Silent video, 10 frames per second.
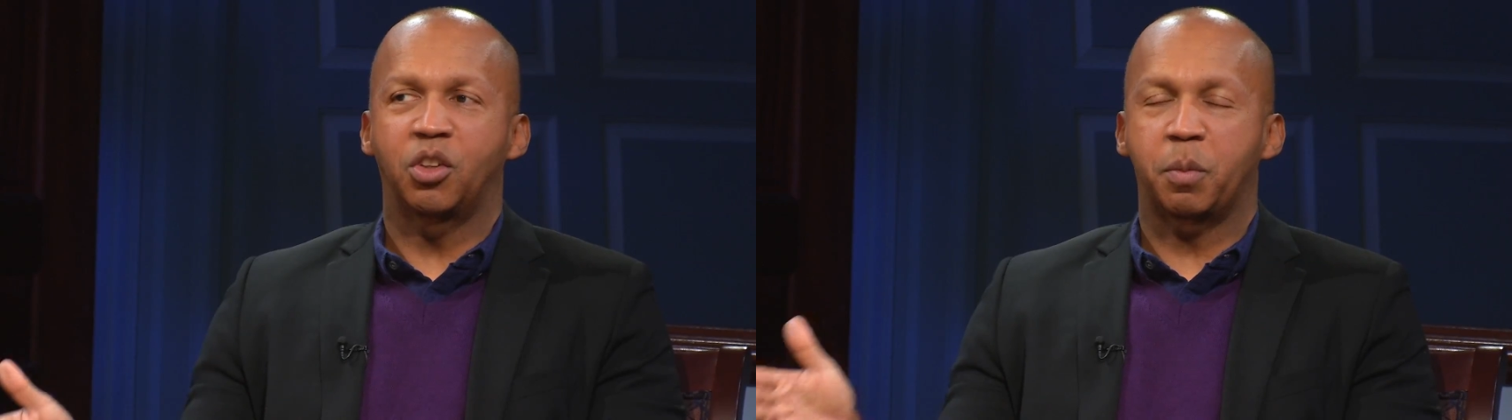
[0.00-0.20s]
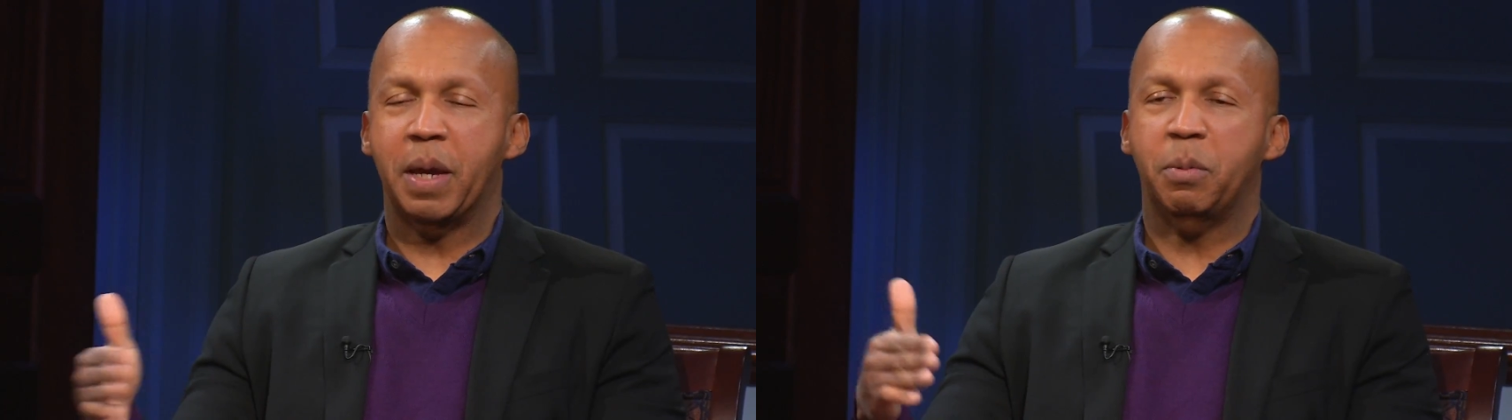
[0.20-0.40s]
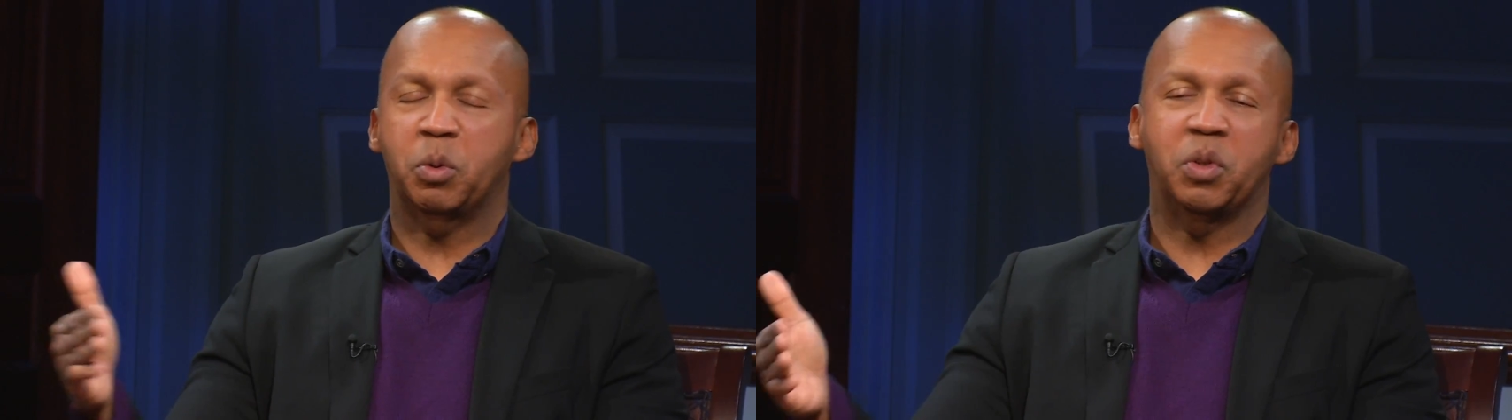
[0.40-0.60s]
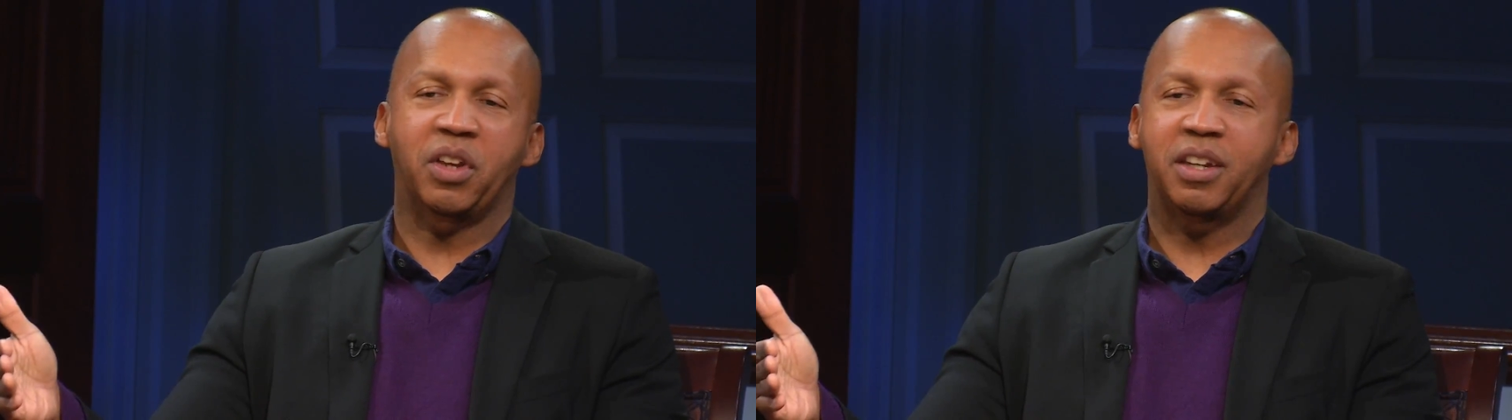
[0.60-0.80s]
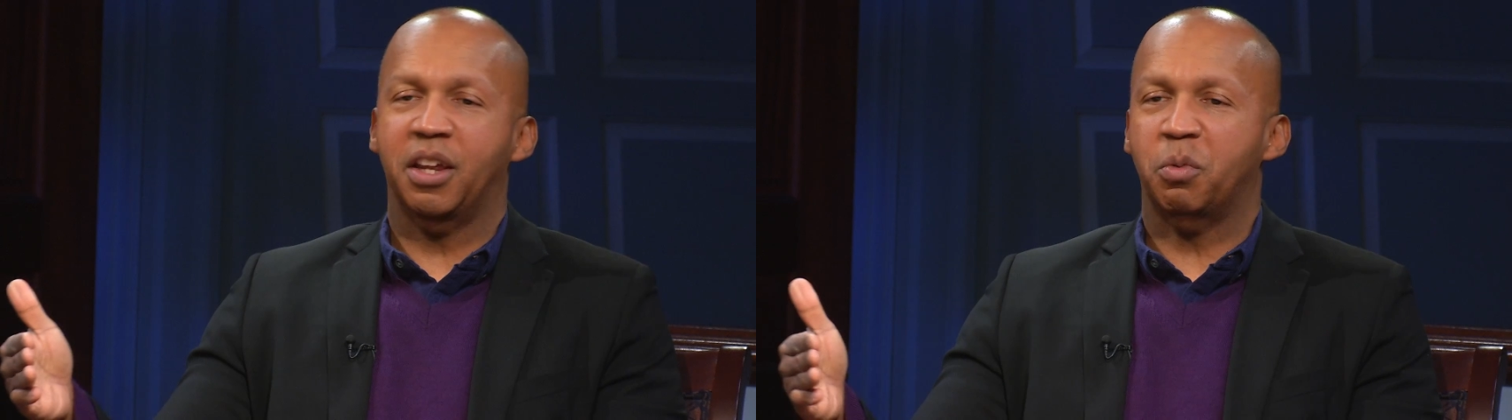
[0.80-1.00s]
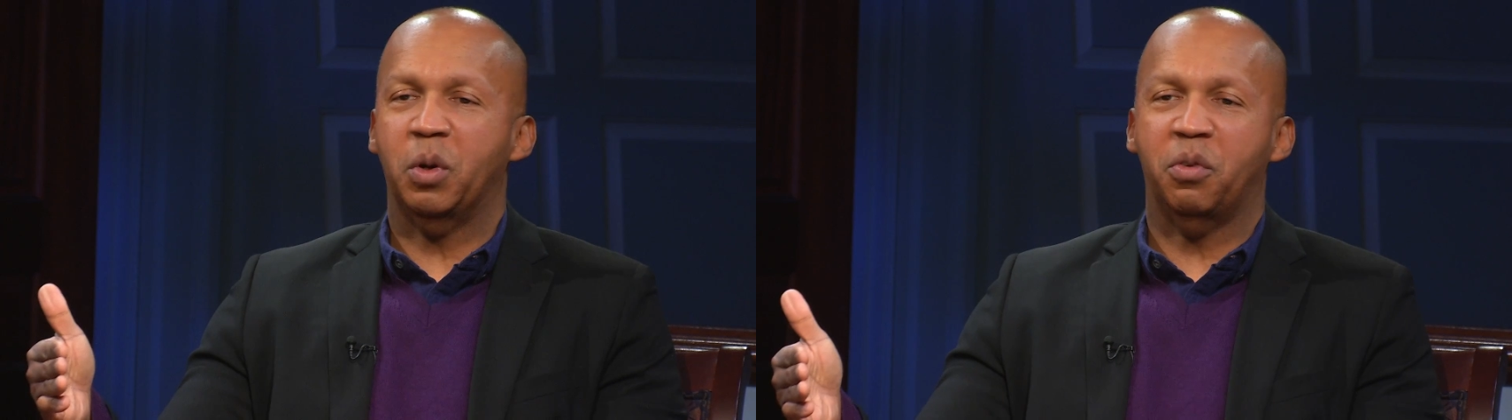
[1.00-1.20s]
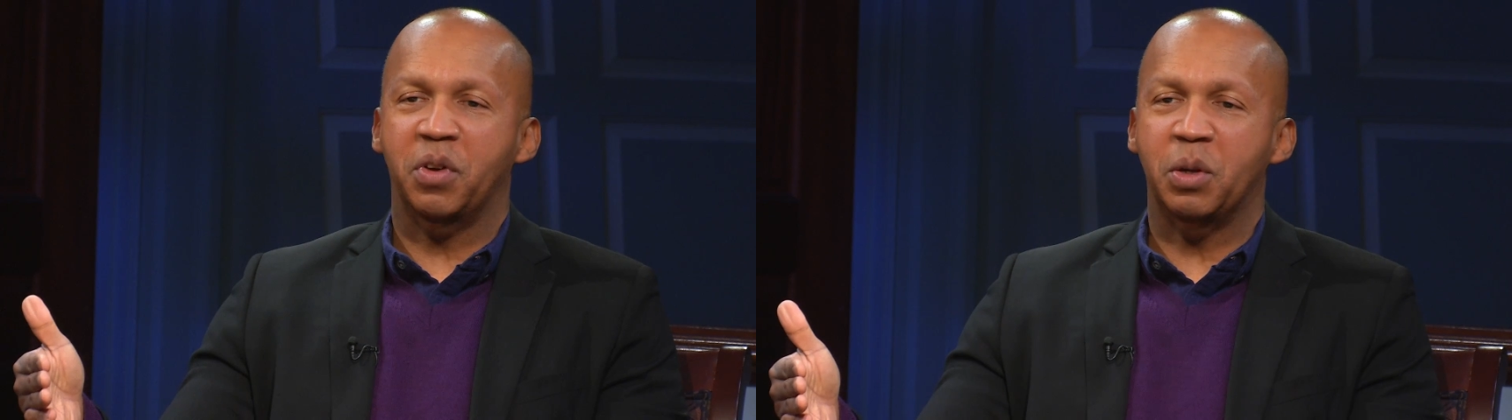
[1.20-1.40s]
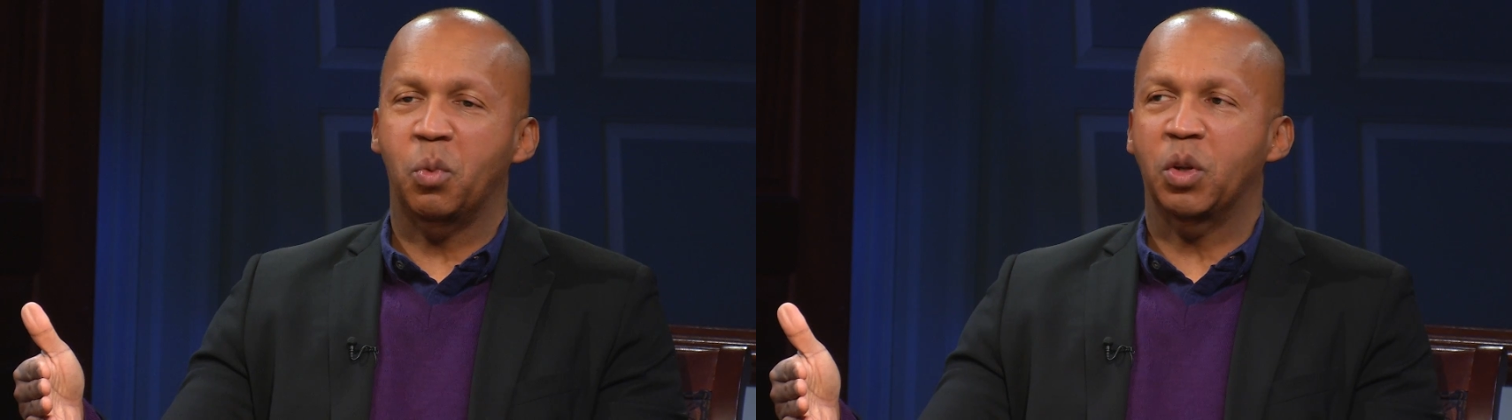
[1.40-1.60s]
So the papers would say, death row
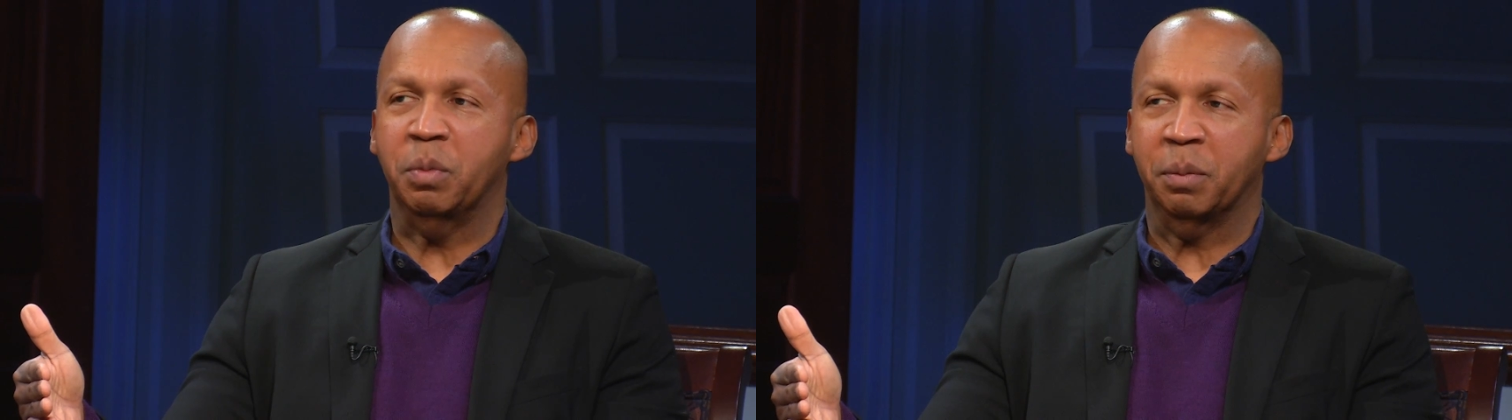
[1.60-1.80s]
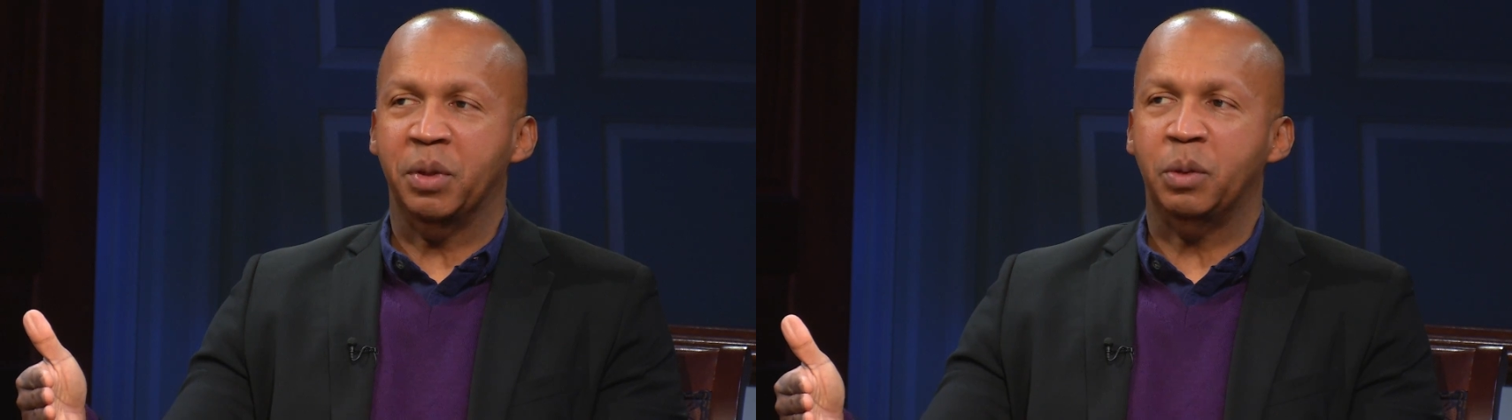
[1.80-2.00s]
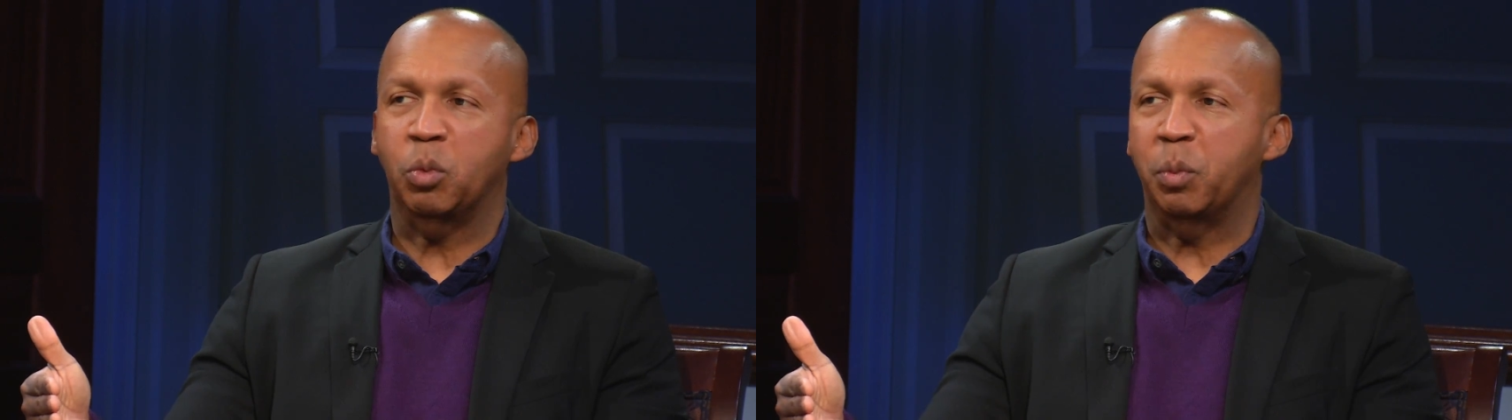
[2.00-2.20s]
defendant Walter McMillian